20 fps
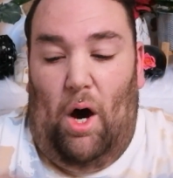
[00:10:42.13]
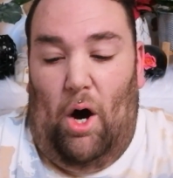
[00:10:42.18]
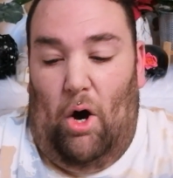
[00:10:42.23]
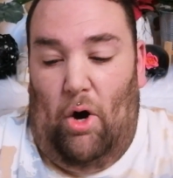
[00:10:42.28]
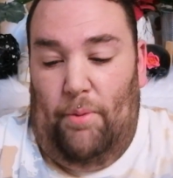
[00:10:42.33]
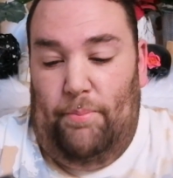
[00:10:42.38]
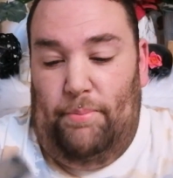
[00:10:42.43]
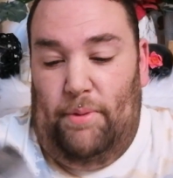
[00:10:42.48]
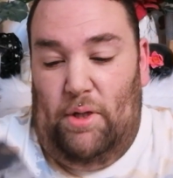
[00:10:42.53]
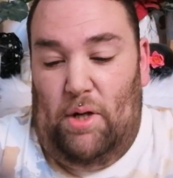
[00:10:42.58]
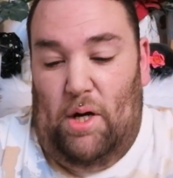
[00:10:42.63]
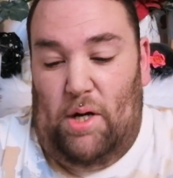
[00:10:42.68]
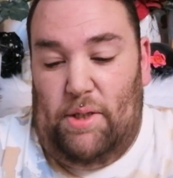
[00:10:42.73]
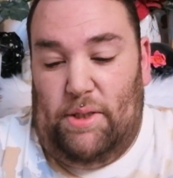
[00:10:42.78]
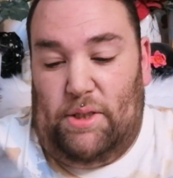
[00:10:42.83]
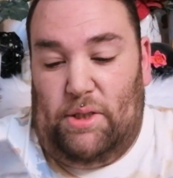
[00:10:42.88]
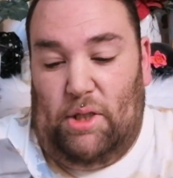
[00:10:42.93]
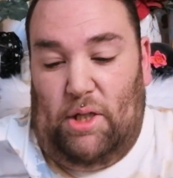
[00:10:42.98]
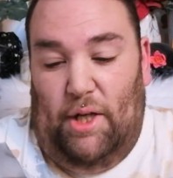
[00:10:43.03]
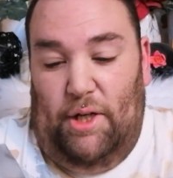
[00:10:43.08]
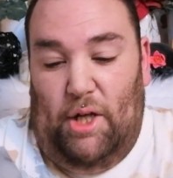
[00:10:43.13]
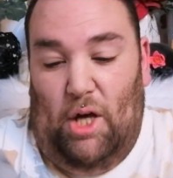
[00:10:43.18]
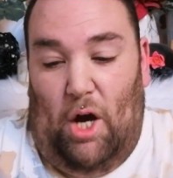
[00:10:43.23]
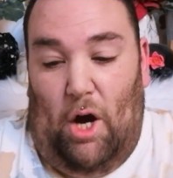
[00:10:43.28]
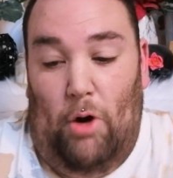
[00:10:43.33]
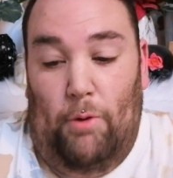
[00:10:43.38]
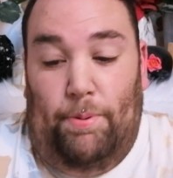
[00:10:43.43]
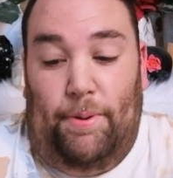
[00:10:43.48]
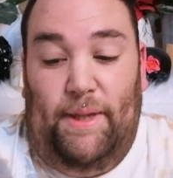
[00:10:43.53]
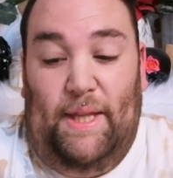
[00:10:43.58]
I'm not going to
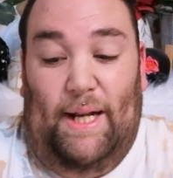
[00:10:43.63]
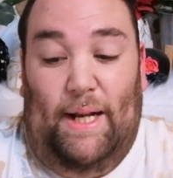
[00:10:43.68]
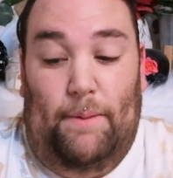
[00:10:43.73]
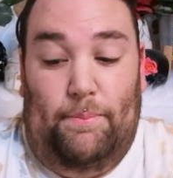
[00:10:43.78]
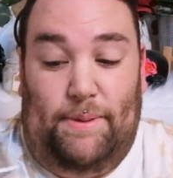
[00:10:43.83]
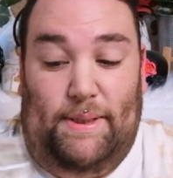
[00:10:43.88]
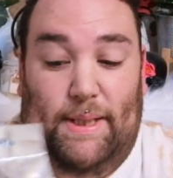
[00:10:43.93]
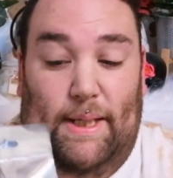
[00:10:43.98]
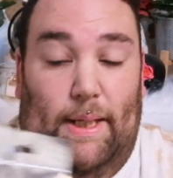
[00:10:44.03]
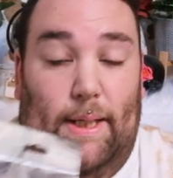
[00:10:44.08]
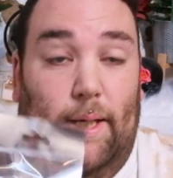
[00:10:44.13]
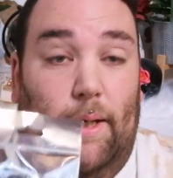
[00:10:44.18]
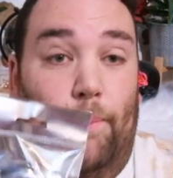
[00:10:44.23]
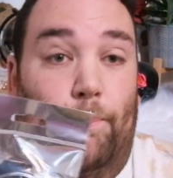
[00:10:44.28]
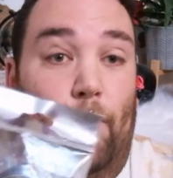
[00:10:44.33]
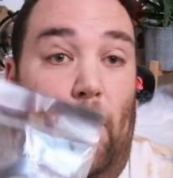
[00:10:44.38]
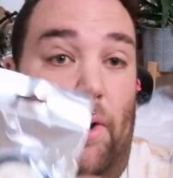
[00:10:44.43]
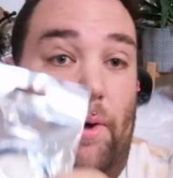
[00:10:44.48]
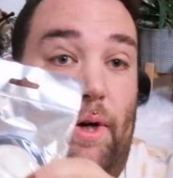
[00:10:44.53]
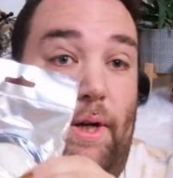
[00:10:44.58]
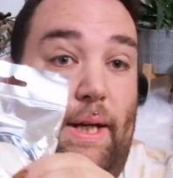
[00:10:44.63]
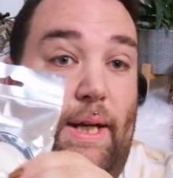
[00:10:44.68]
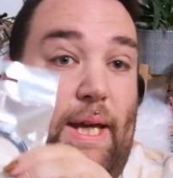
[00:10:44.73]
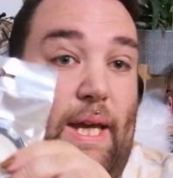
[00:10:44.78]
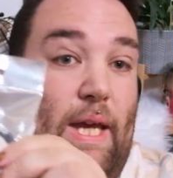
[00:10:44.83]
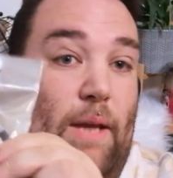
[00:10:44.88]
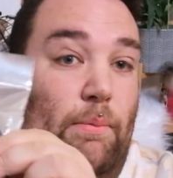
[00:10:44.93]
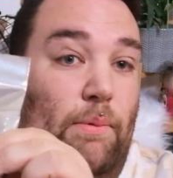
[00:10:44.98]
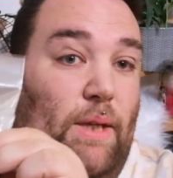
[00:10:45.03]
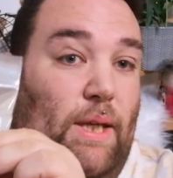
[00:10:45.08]
open the lipstick, but I'm going to
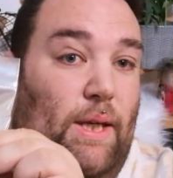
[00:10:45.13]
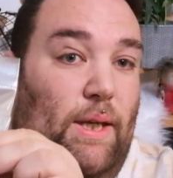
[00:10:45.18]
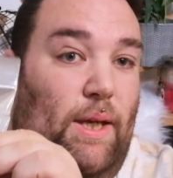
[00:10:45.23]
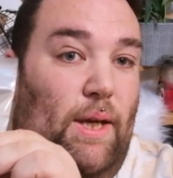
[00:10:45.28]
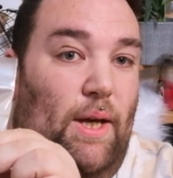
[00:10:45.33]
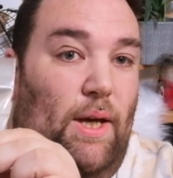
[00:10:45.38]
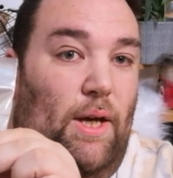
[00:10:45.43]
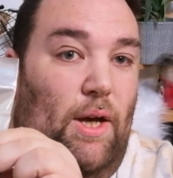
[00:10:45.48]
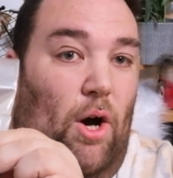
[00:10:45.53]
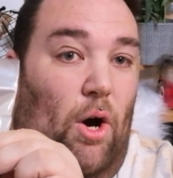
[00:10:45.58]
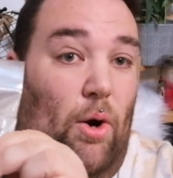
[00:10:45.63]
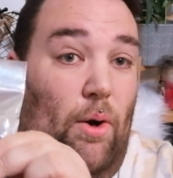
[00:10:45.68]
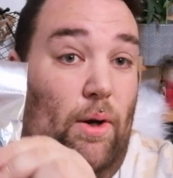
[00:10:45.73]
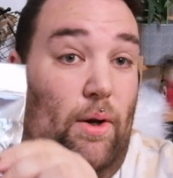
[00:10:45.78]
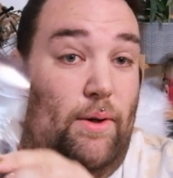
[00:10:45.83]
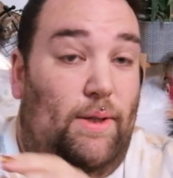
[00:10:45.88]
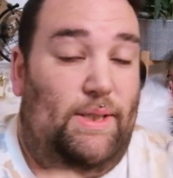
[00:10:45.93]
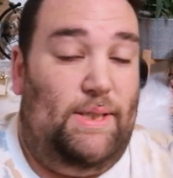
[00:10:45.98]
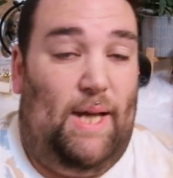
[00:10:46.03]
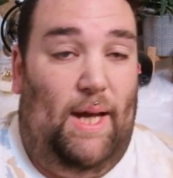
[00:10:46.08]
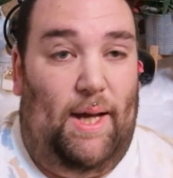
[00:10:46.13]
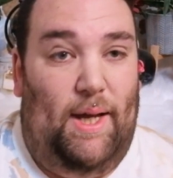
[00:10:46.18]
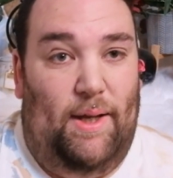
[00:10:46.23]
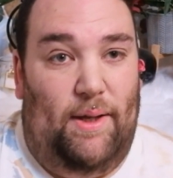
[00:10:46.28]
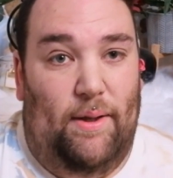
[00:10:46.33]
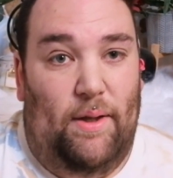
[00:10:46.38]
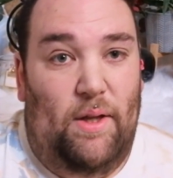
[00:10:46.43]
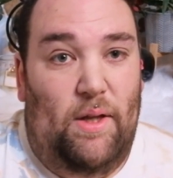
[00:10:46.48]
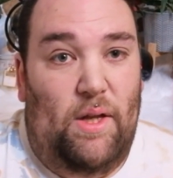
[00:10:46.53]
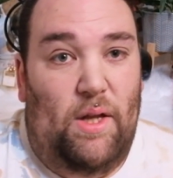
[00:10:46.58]
keep the highlighter,
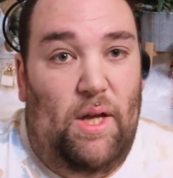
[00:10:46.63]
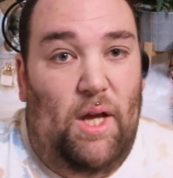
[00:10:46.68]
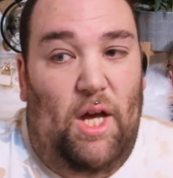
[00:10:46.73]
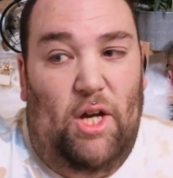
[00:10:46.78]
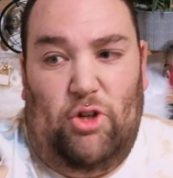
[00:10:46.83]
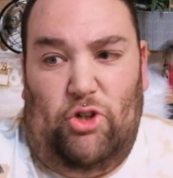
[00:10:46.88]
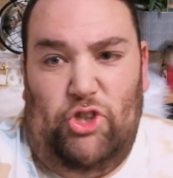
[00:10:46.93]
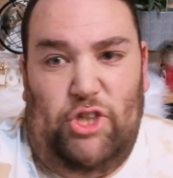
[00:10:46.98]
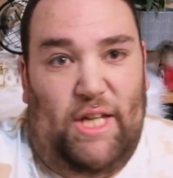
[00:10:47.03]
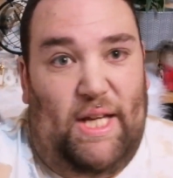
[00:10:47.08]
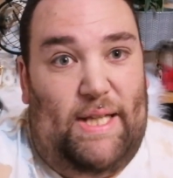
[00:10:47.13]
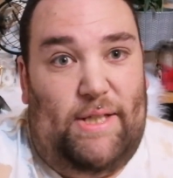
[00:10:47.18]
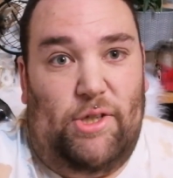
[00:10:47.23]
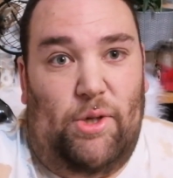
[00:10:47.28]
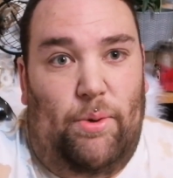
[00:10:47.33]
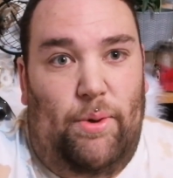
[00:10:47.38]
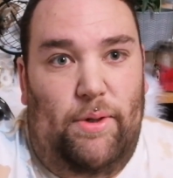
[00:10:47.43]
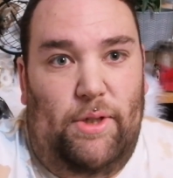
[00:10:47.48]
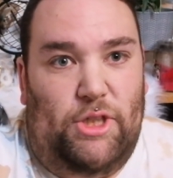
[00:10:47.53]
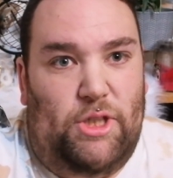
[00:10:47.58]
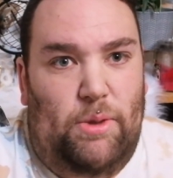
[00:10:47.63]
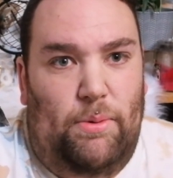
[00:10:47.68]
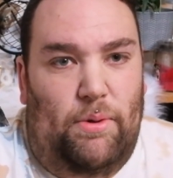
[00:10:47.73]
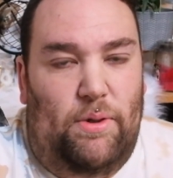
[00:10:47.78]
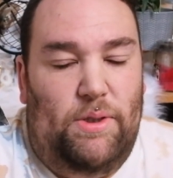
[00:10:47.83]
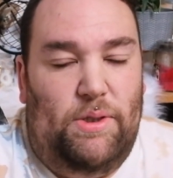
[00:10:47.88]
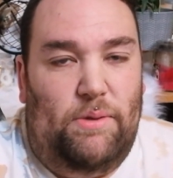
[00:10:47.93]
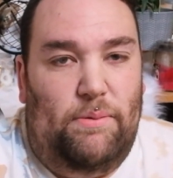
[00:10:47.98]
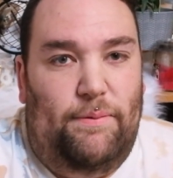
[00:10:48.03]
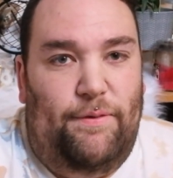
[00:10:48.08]
because you get two
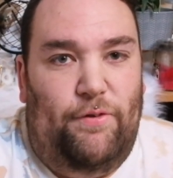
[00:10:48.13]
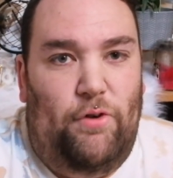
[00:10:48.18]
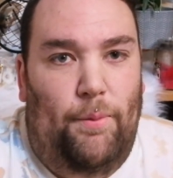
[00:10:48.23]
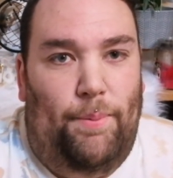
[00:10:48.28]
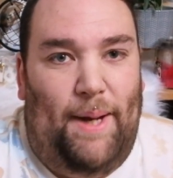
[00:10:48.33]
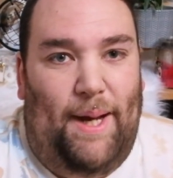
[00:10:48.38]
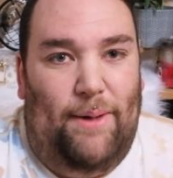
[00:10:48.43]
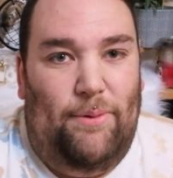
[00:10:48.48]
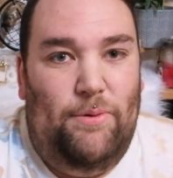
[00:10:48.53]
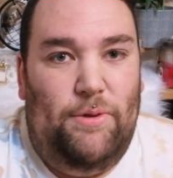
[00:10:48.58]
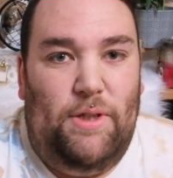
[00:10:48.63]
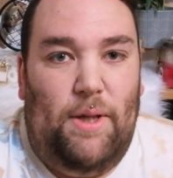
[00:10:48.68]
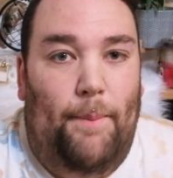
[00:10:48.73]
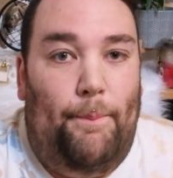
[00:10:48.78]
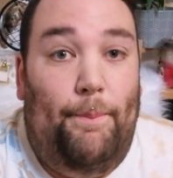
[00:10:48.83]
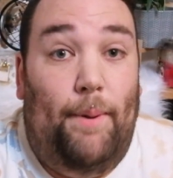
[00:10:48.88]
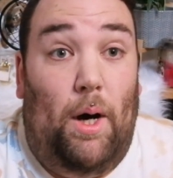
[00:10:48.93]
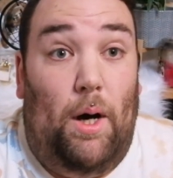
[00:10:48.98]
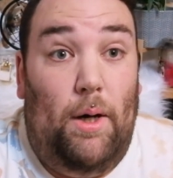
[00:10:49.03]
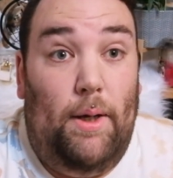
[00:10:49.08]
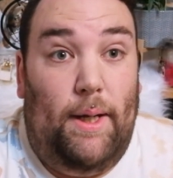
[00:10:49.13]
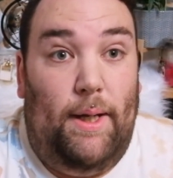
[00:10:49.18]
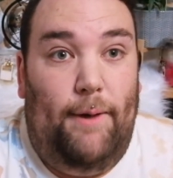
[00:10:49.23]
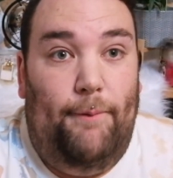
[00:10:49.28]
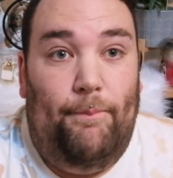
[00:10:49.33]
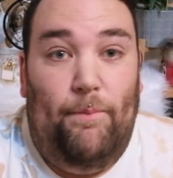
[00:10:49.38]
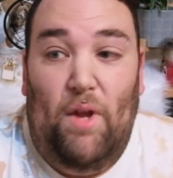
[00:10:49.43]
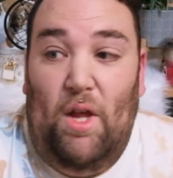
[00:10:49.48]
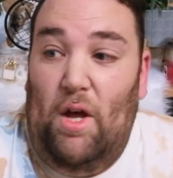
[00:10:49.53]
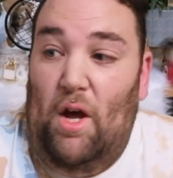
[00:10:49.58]
items for £1,
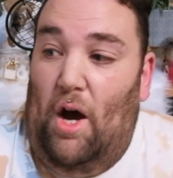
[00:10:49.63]
bargain.